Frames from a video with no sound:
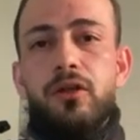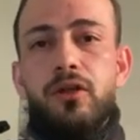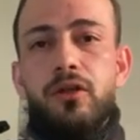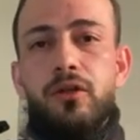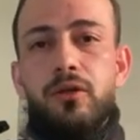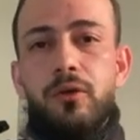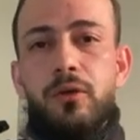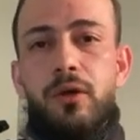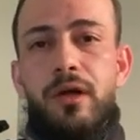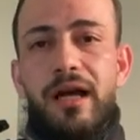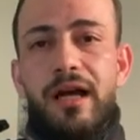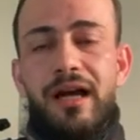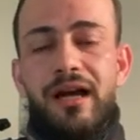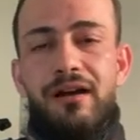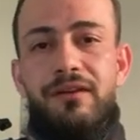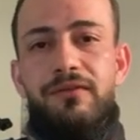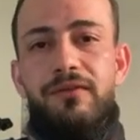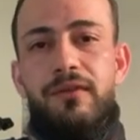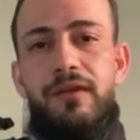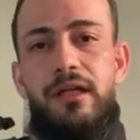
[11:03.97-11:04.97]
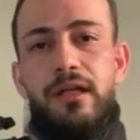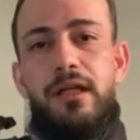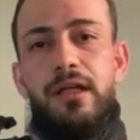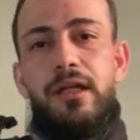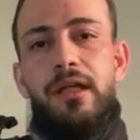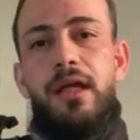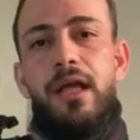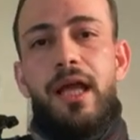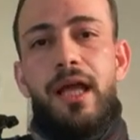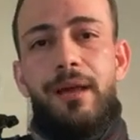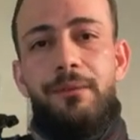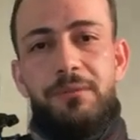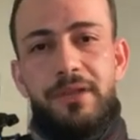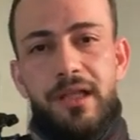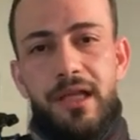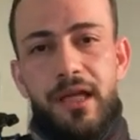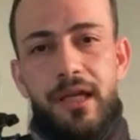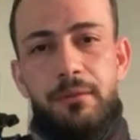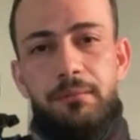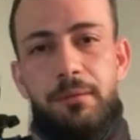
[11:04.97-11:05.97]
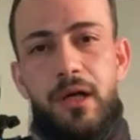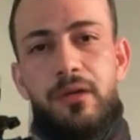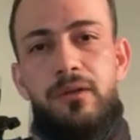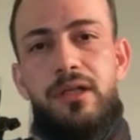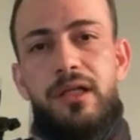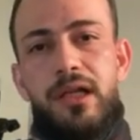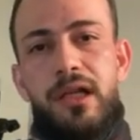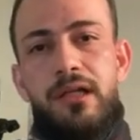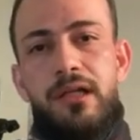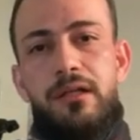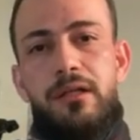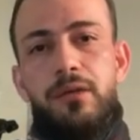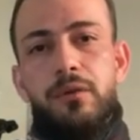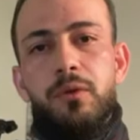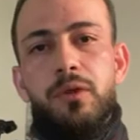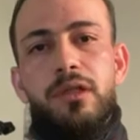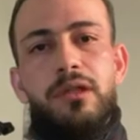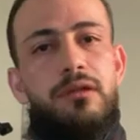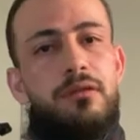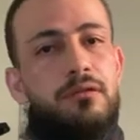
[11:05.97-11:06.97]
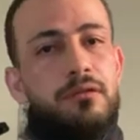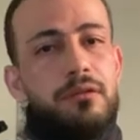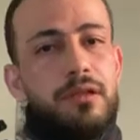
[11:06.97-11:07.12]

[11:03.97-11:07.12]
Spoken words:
you have MTA powder and liquid.